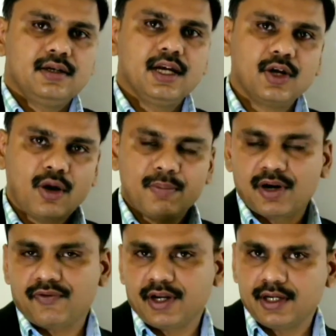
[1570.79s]
in
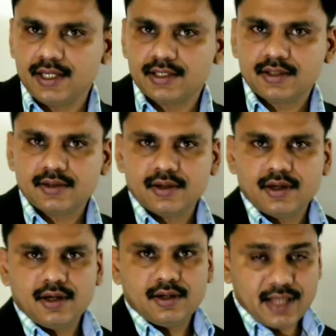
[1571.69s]
Doppler effect is
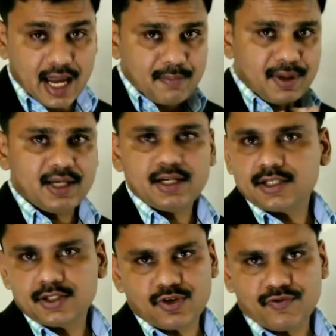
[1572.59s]
the
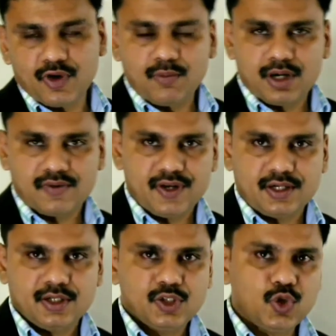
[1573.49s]
applications of Doppler effect,